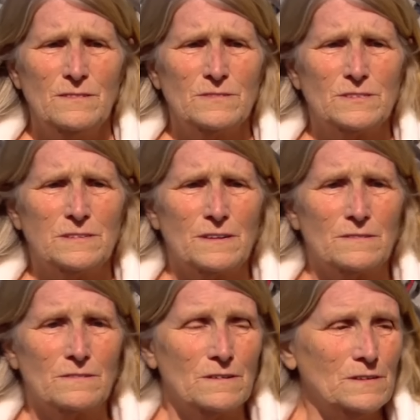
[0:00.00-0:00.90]
those little
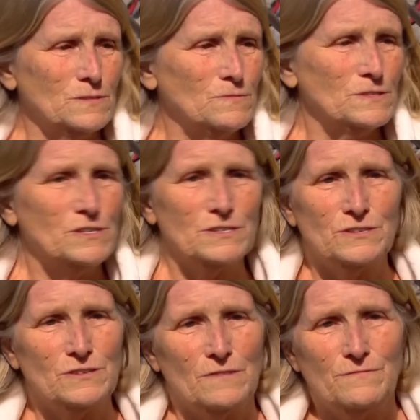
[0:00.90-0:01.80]
girls were just
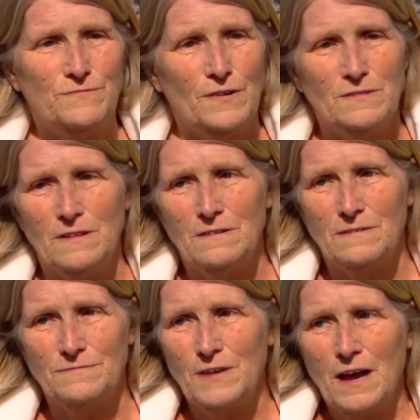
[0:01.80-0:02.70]
so full of
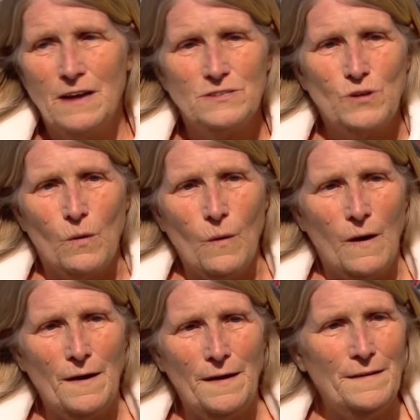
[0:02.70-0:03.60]

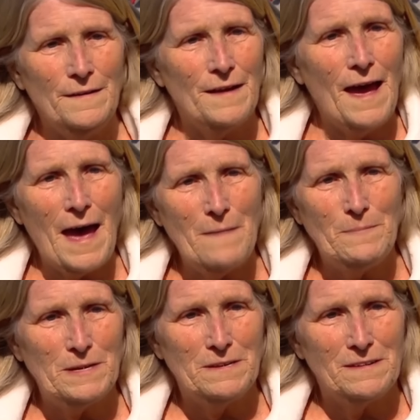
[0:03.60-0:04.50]
joy and
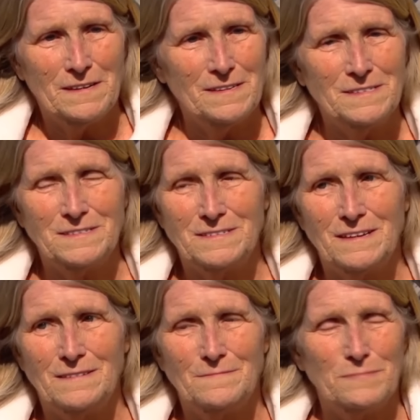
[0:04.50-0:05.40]
happiness
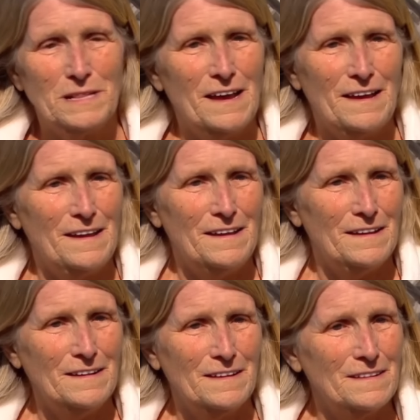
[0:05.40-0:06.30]
and
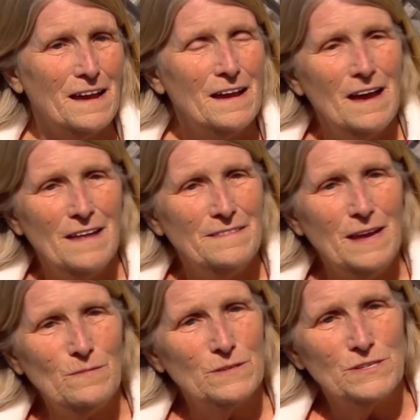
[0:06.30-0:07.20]
playing, and they
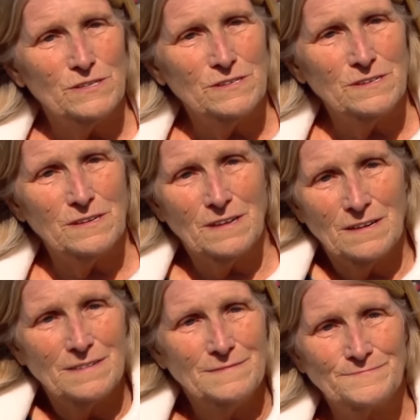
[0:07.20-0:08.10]
were just
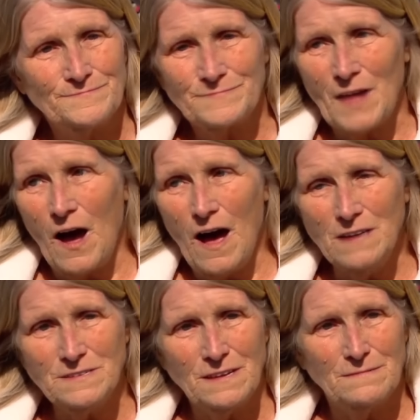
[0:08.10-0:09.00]

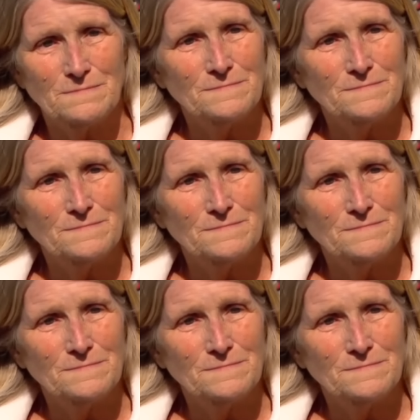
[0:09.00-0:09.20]
awesome.